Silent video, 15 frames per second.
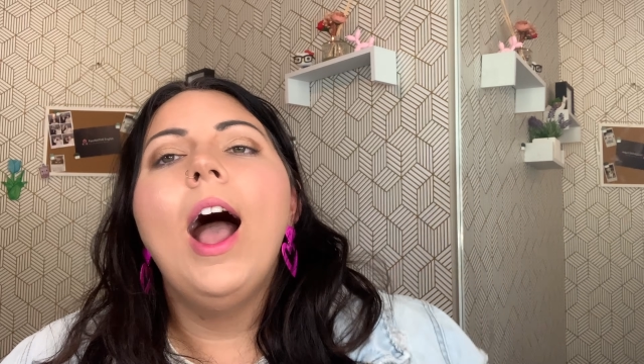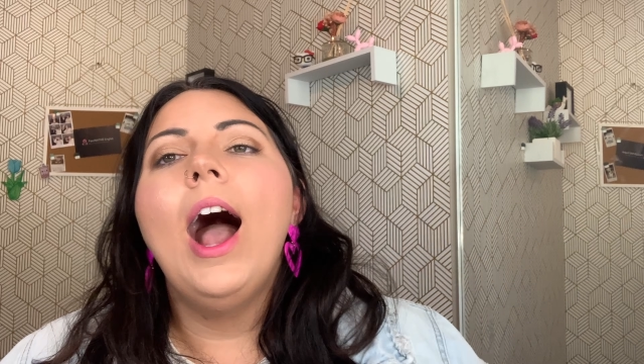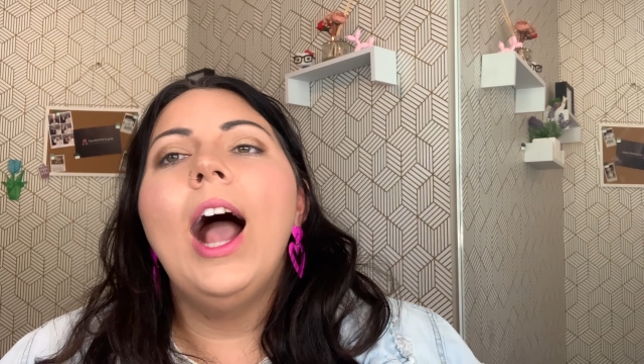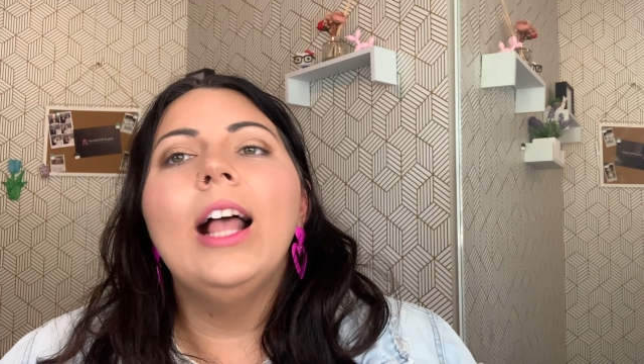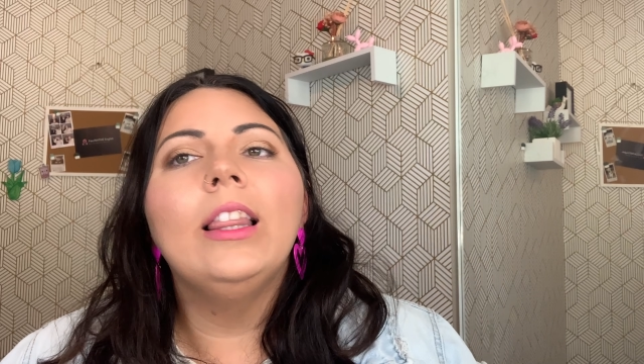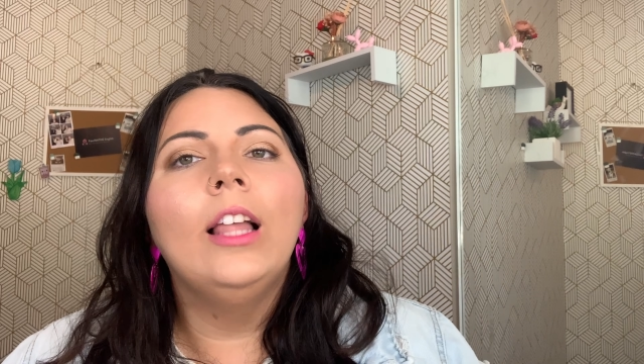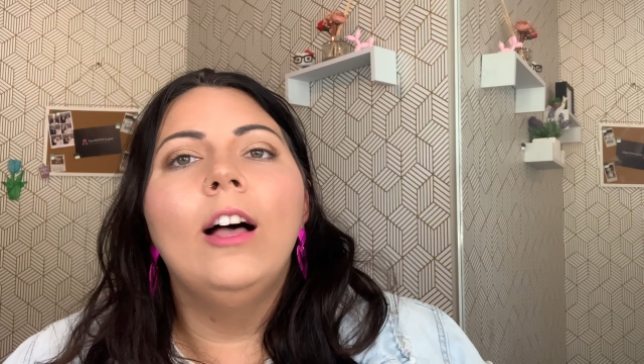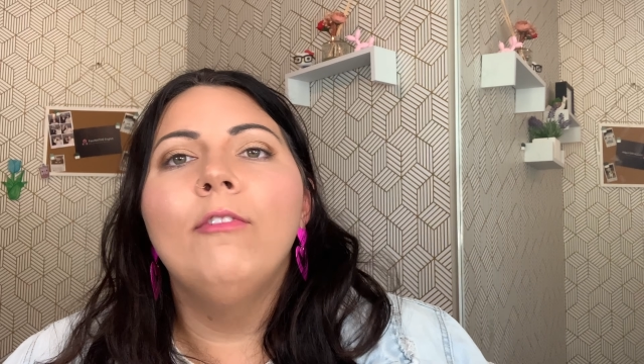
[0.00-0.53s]

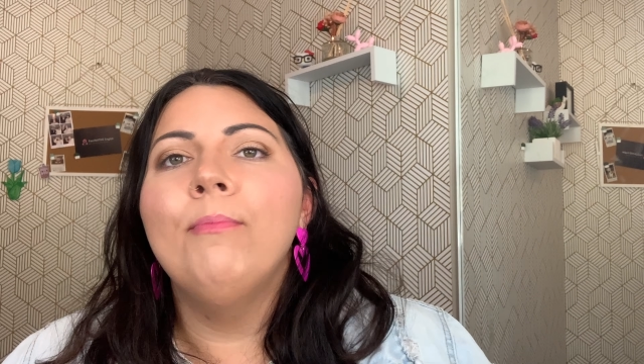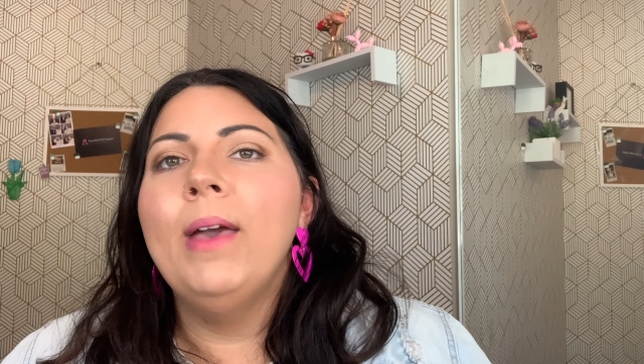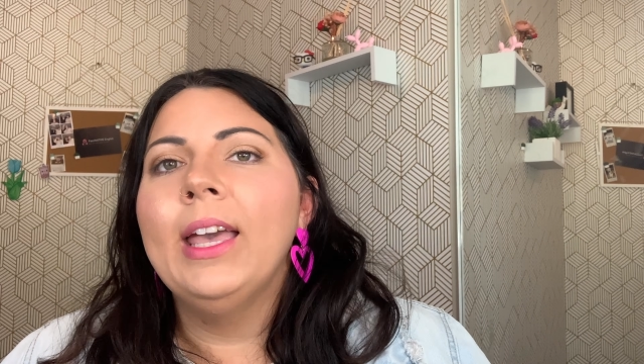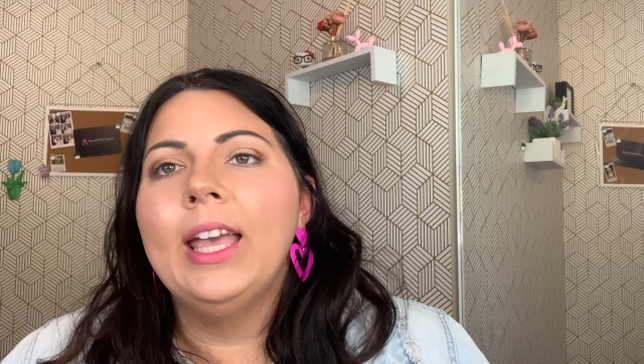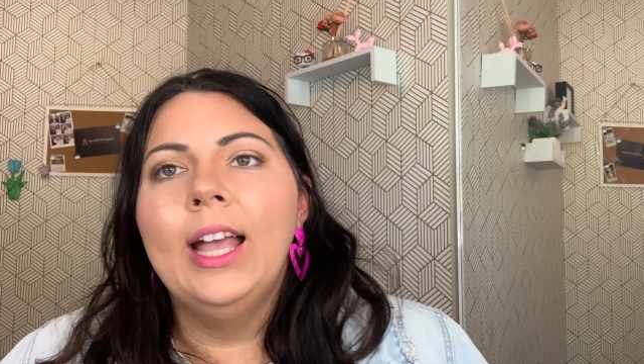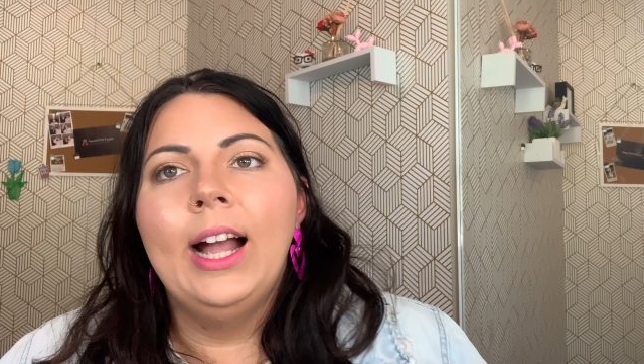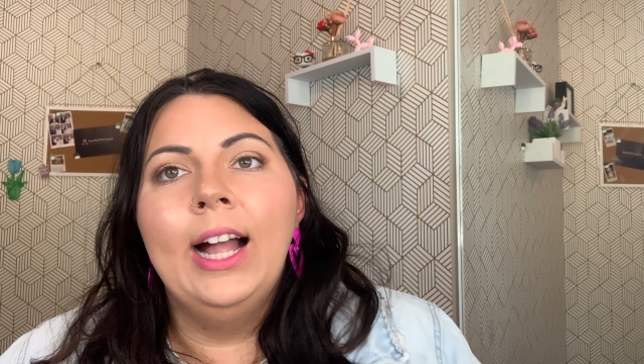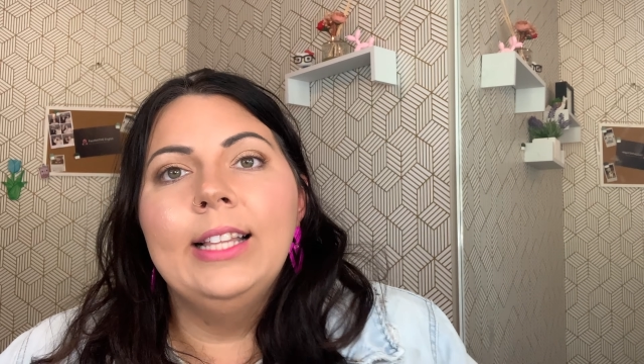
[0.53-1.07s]
I love
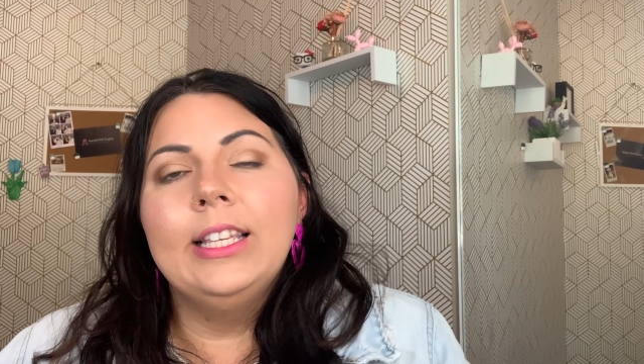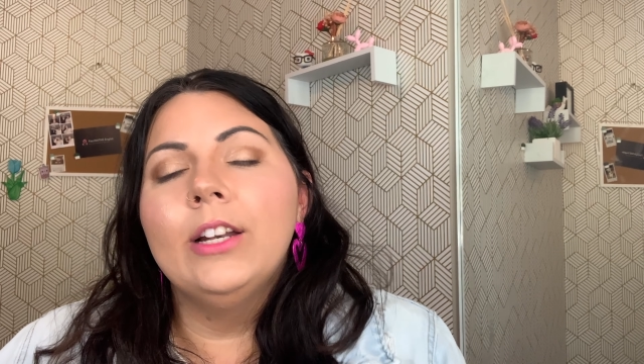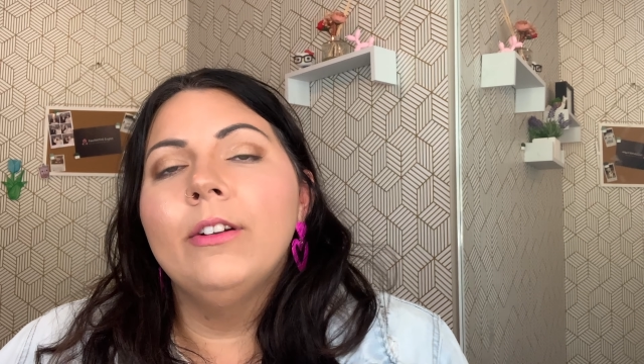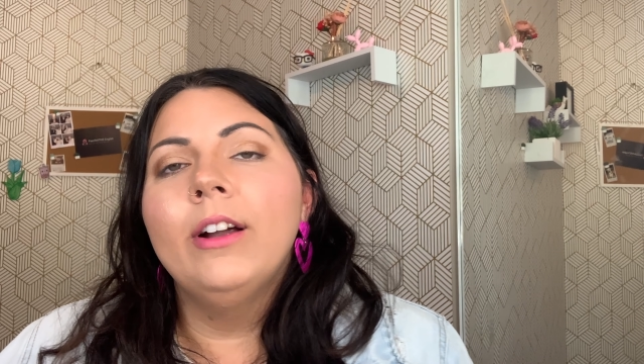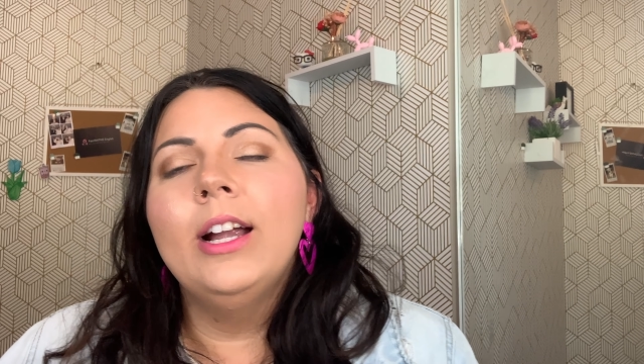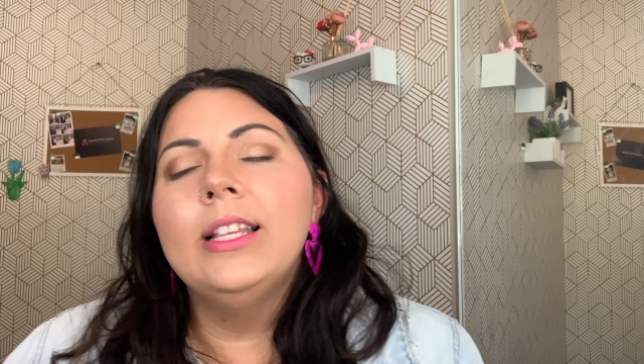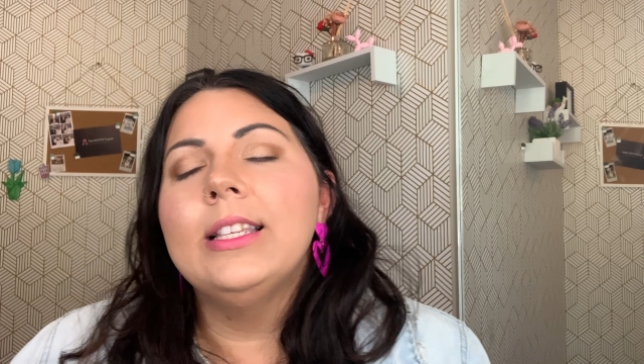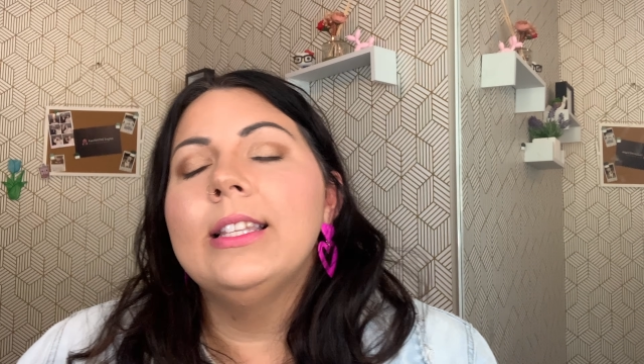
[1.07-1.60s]
making
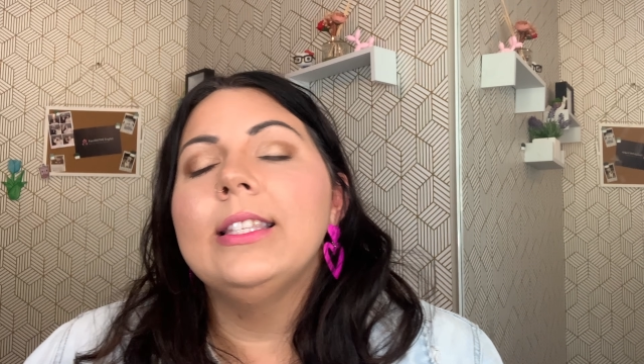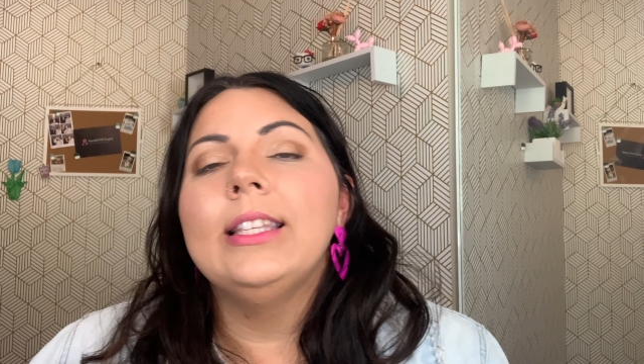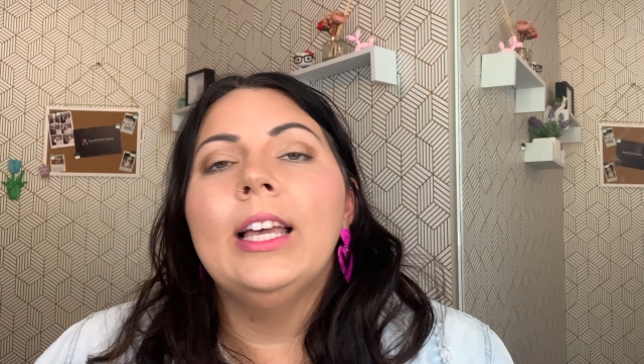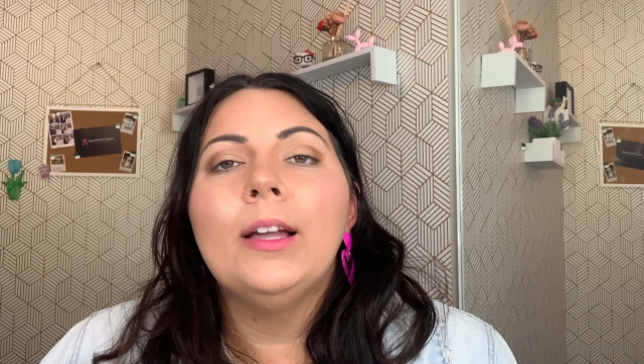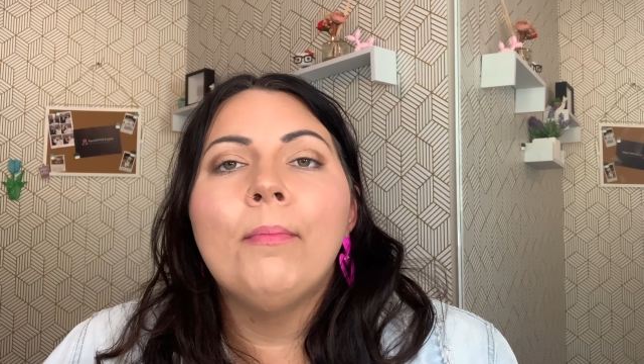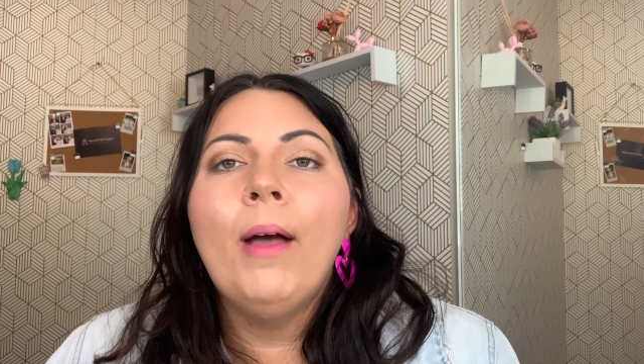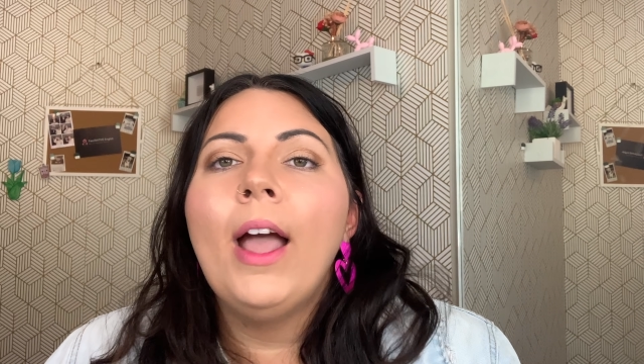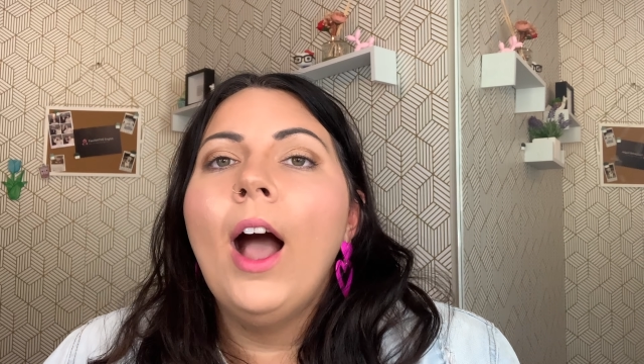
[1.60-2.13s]
itineraries. It's
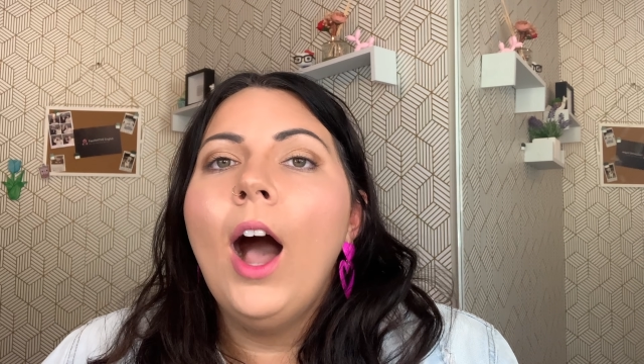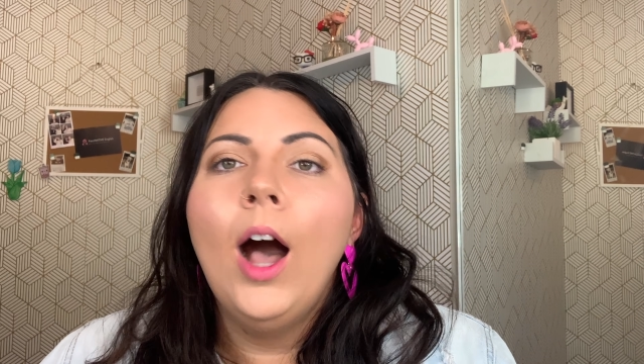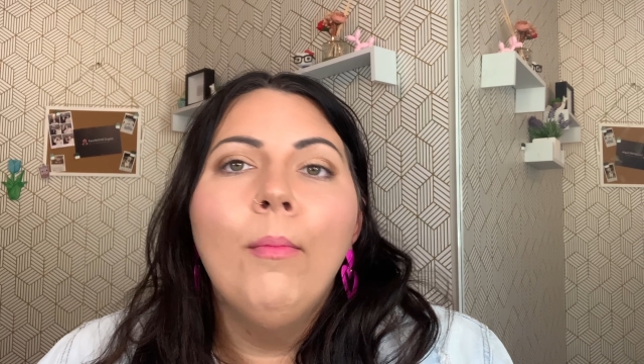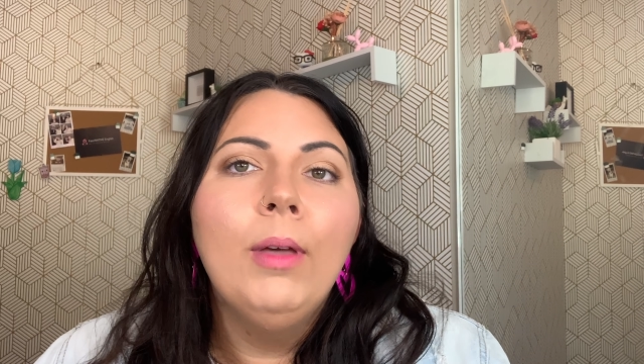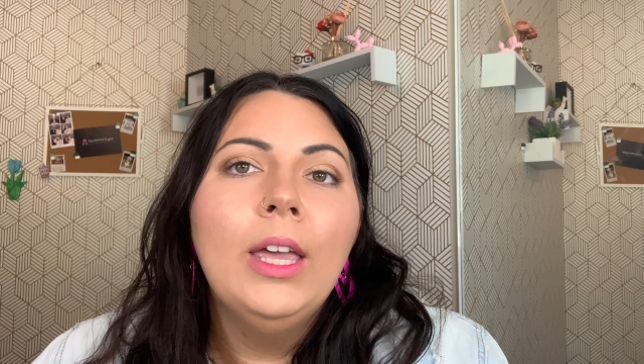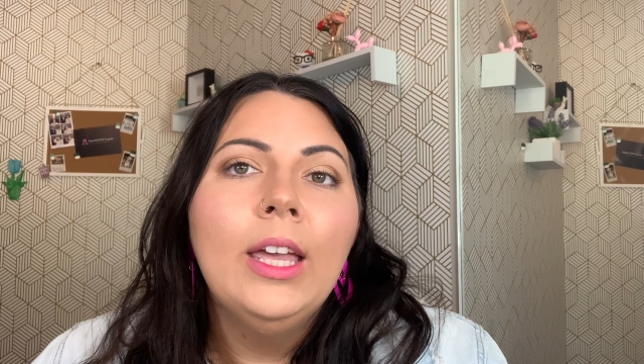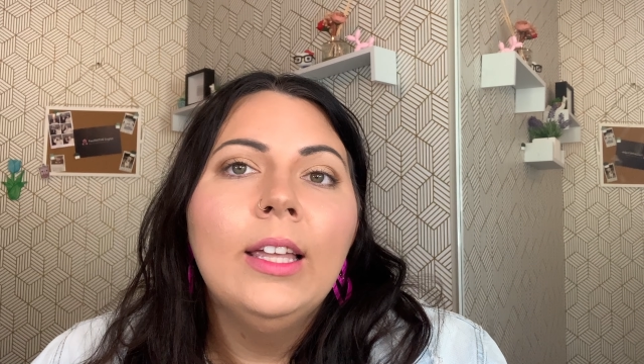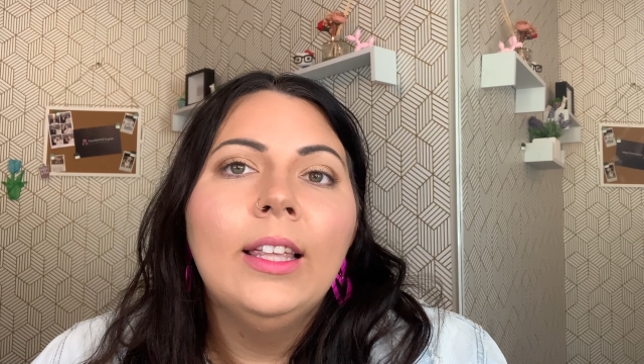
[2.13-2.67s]
like my hobby.